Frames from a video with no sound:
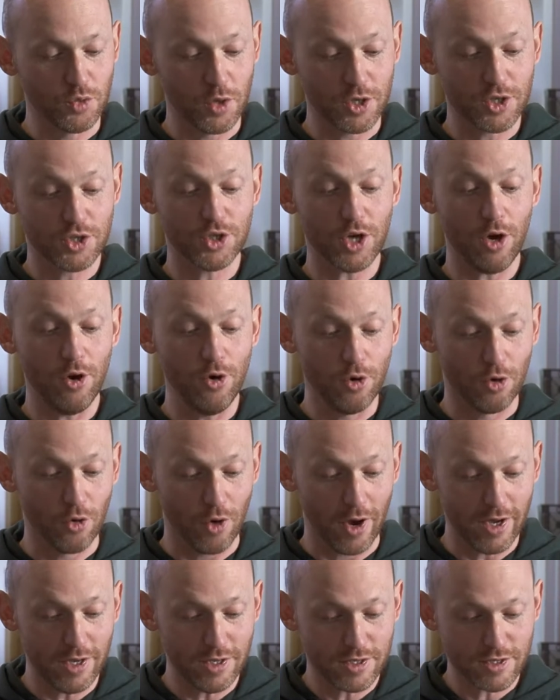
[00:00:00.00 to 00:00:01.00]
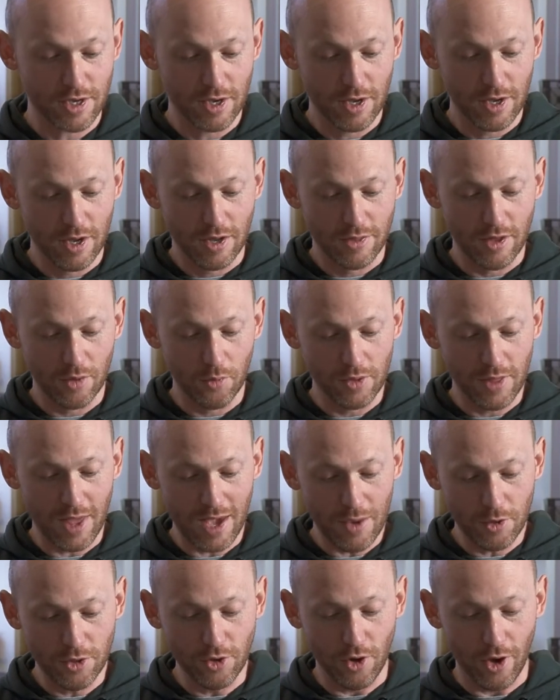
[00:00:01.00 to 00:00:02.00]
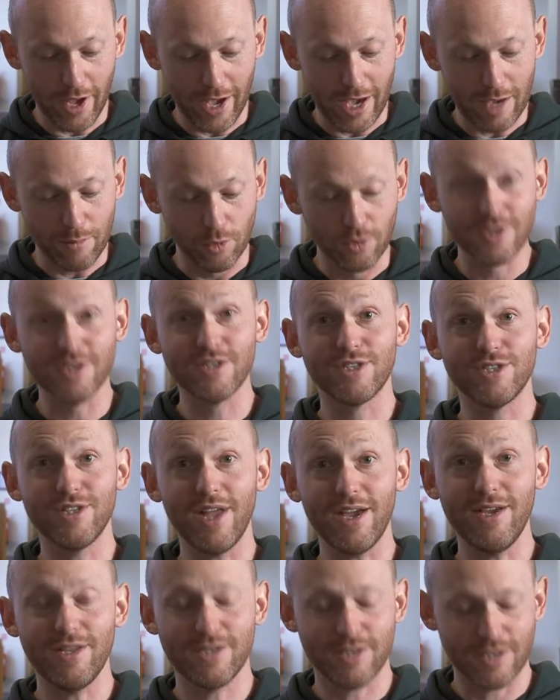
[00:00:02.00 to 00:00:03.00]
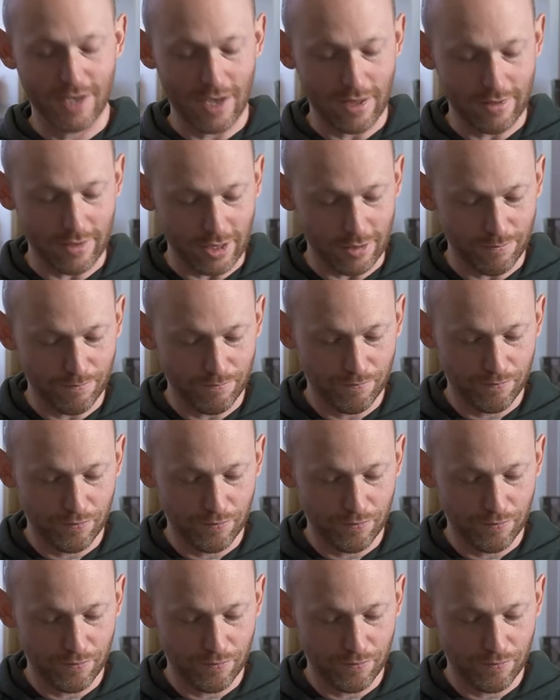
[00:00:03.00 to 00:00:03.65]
were so great that they were not able to stay together.